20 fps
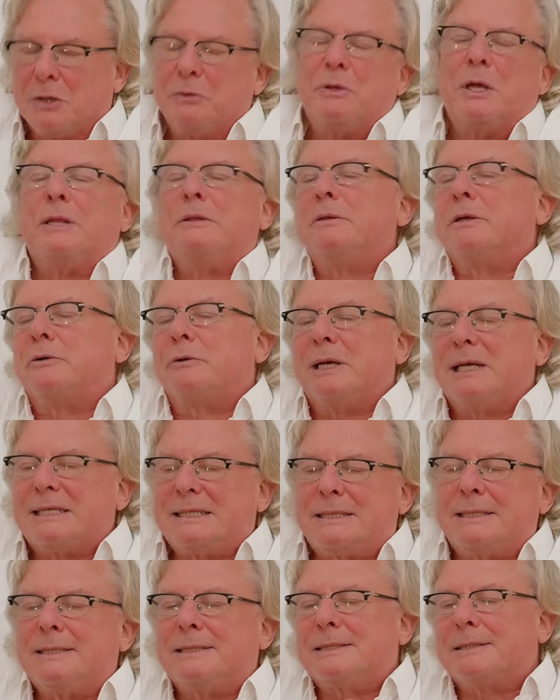Then the
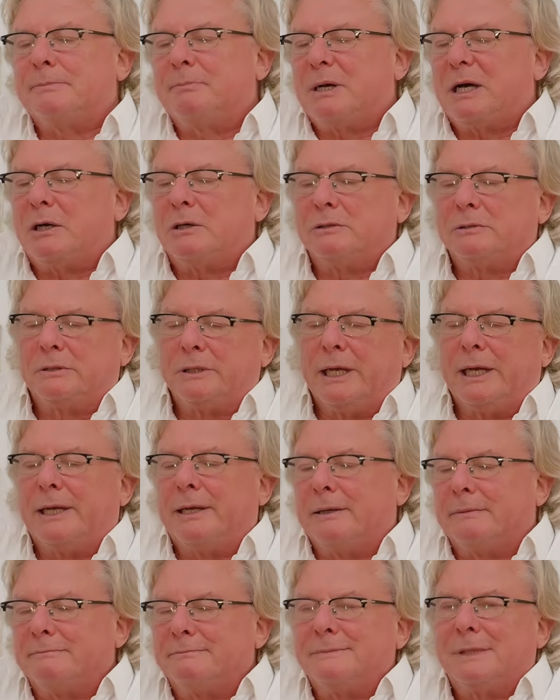rest is about,
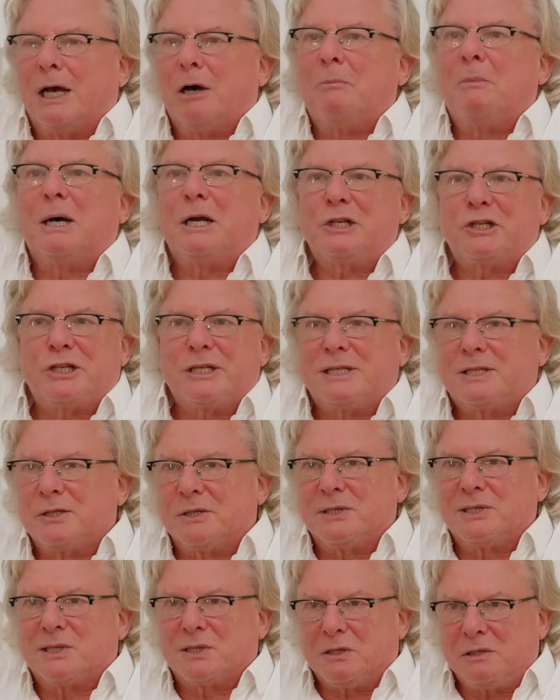how much and
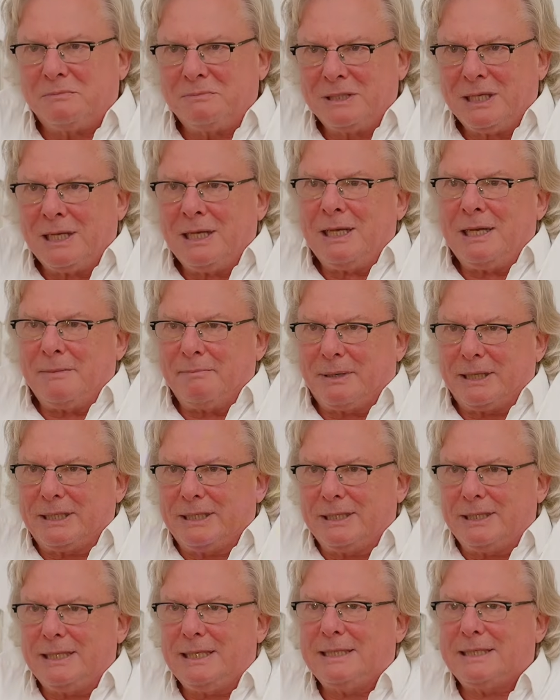so and so. But
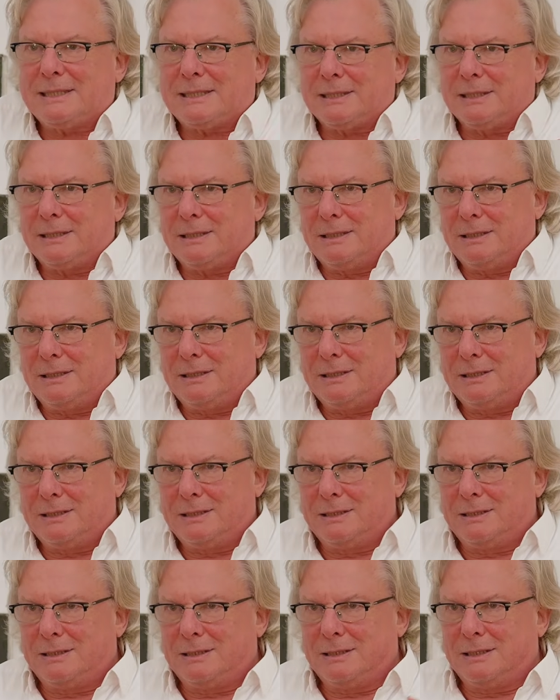it needs
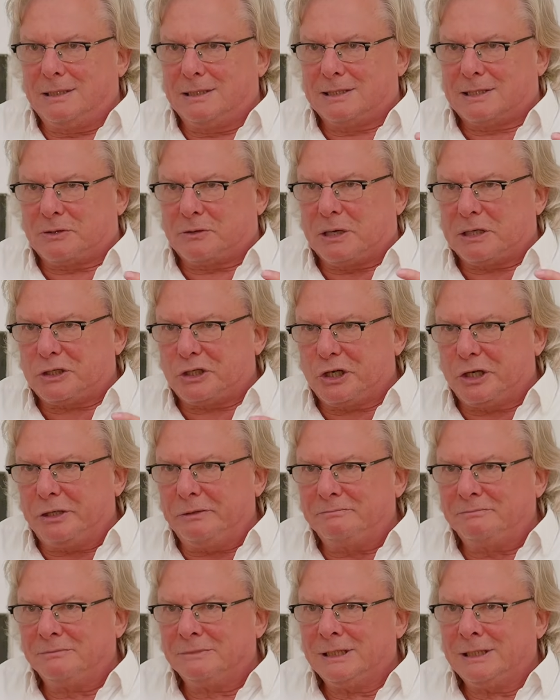a
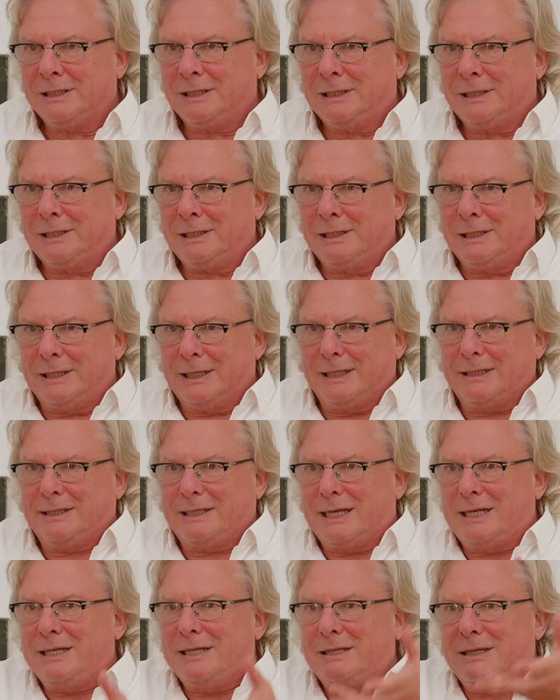structure, and
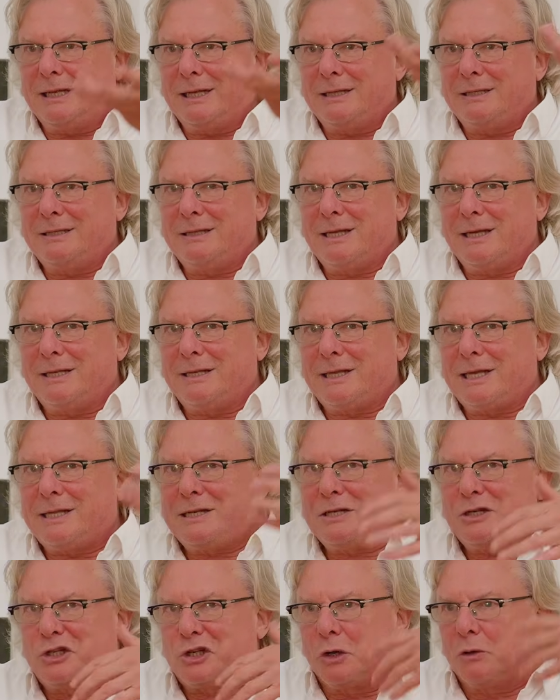then
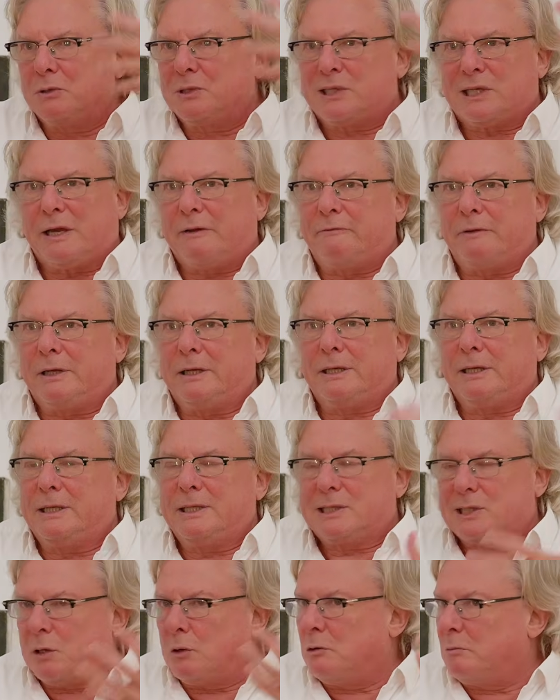it shows
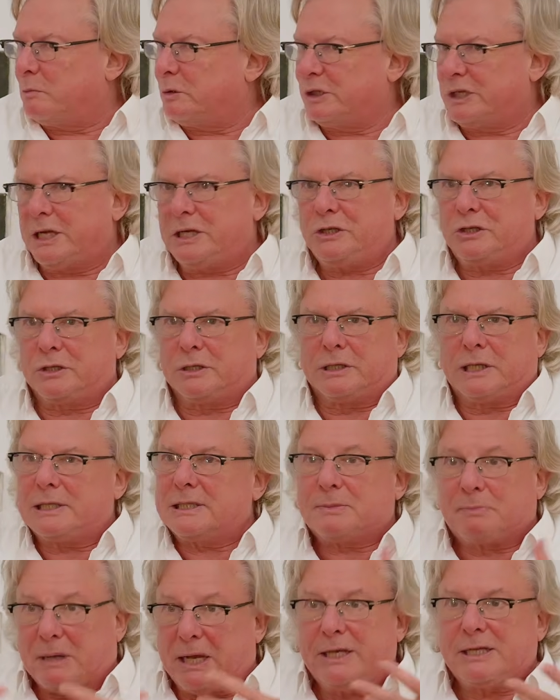its whole potential.
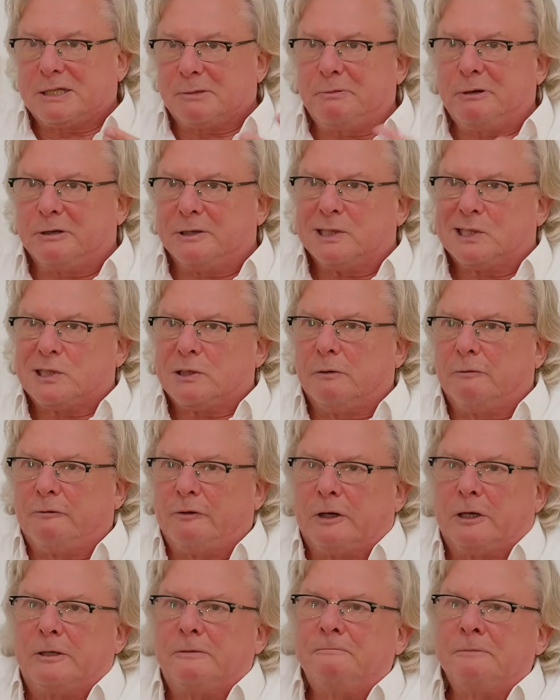That's my experience so
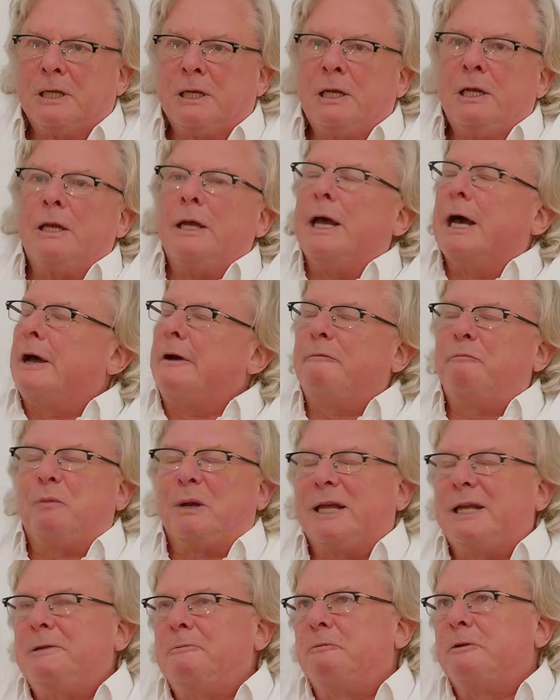far. I've
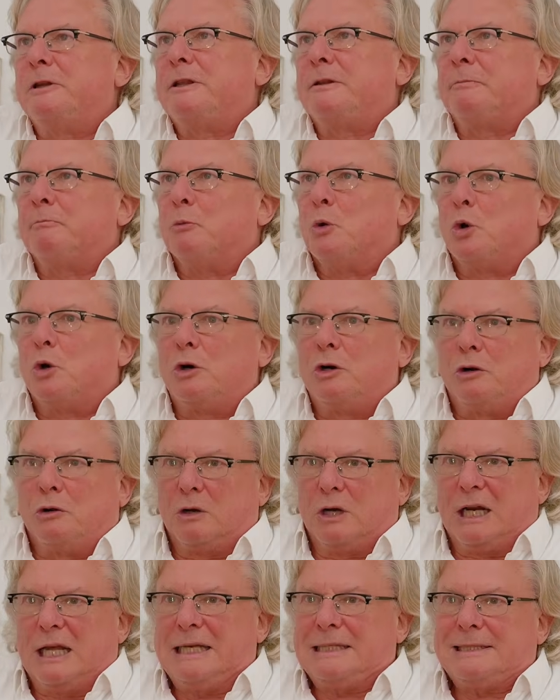played with more
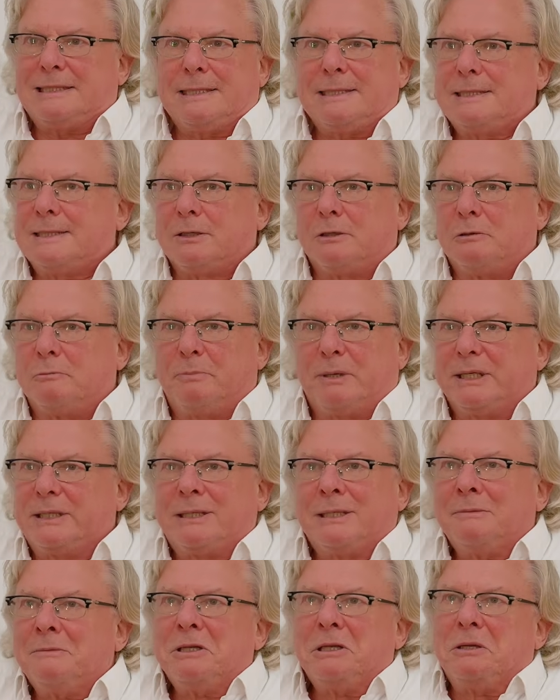or less and so,
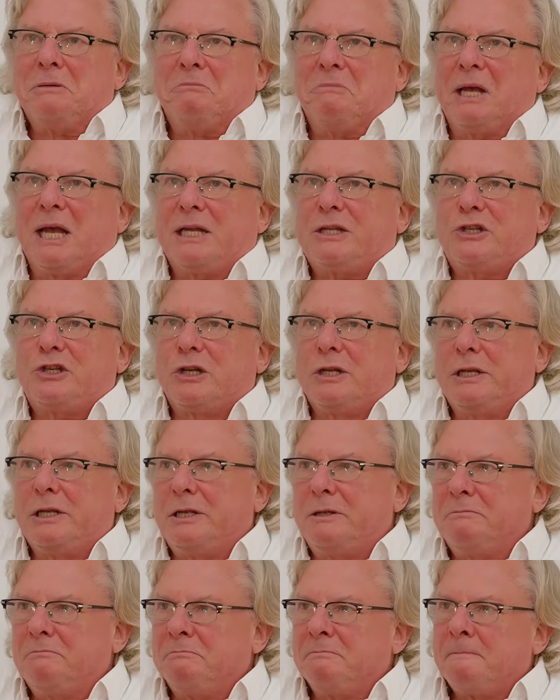but
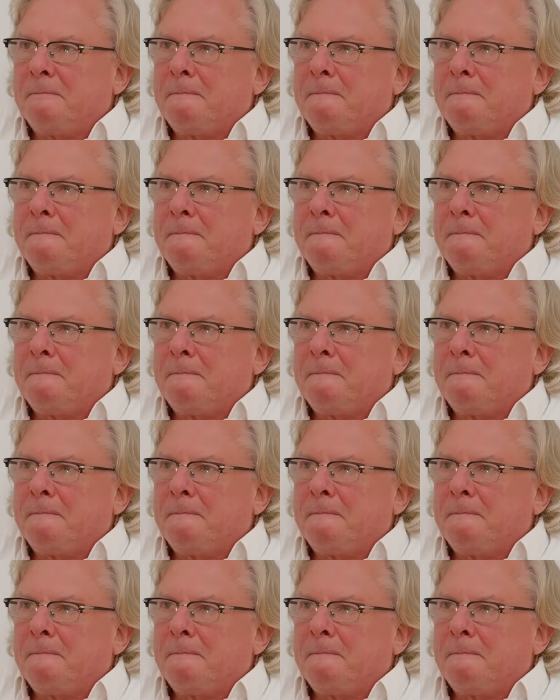actually,